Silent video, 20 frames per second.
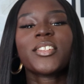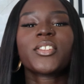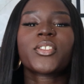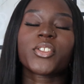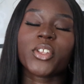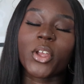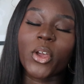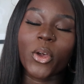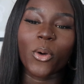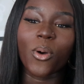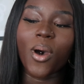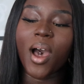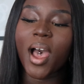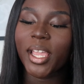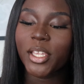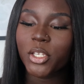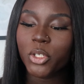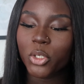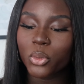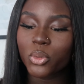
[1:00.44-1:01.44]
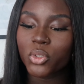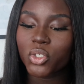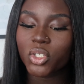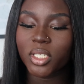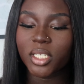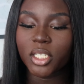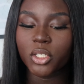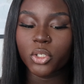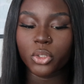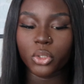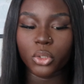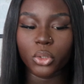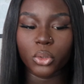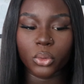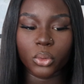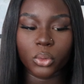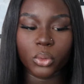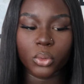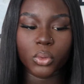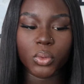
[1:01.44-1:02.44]
So I usually
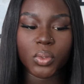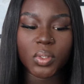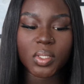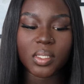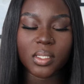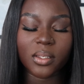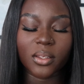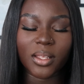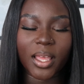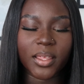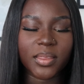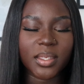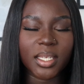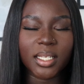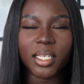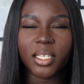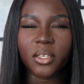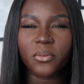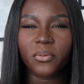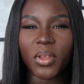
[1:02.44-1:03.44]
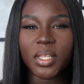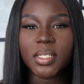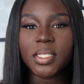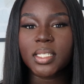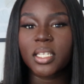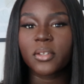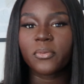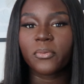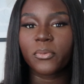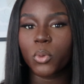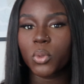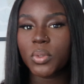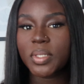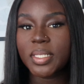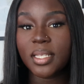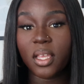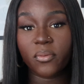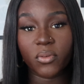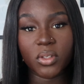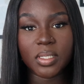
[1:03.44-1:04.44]
use, I think like a Fenty
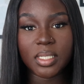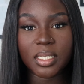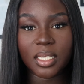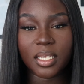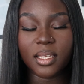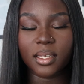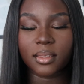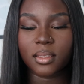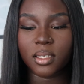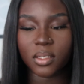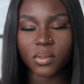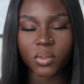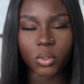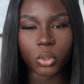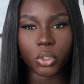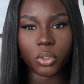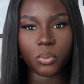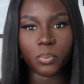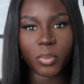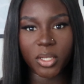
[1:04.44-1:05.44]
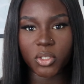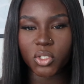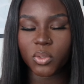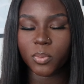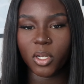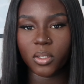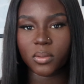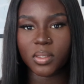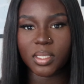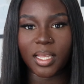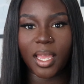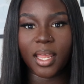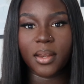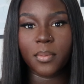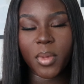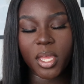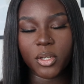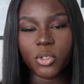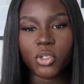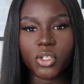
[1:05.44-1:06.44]
470, I think it's a good benchmark to kind
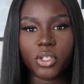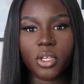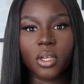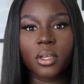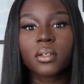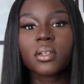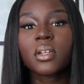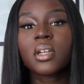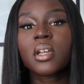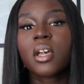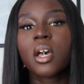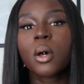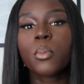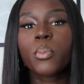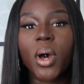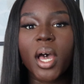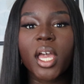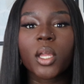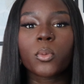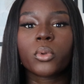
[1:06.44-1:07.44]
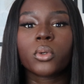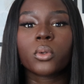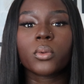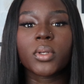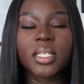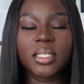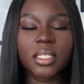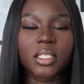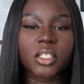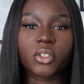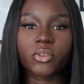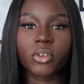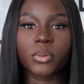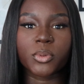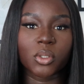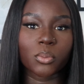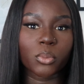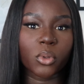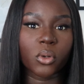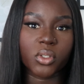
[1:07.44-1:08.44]
of mention. But I will in the
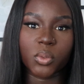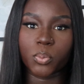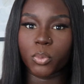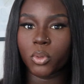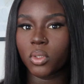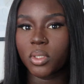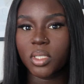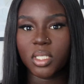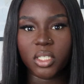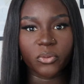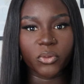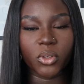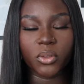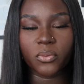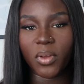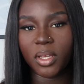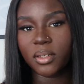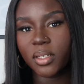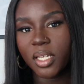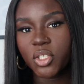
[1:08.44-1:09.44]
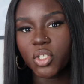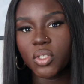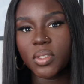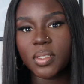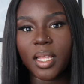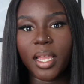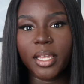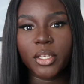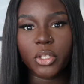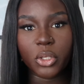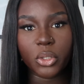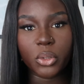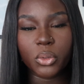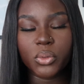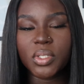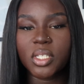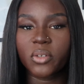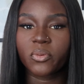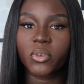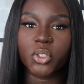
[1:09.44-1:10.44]
description box put different foundations that I
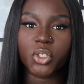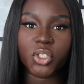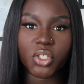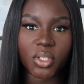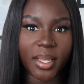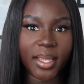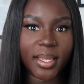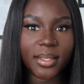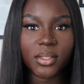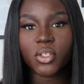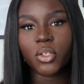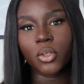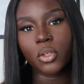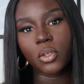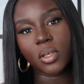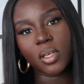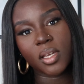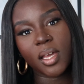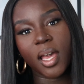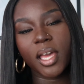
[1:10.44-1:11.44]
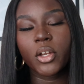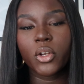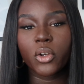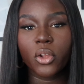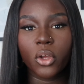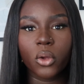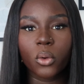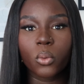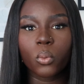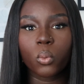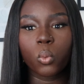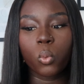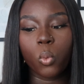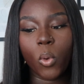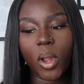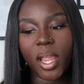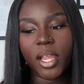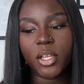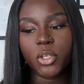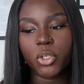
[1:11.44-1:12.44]
use, different shades, so you can kind of know
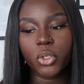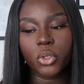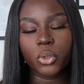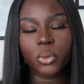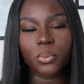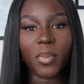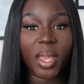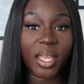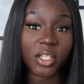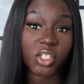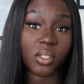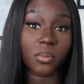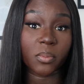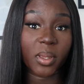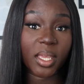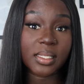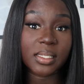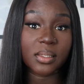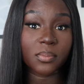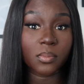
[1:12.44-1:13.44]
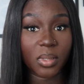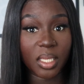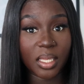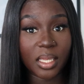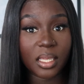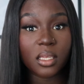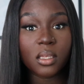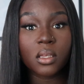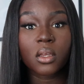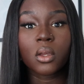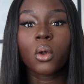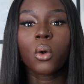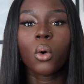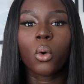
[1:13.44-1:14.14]
where you match compared to me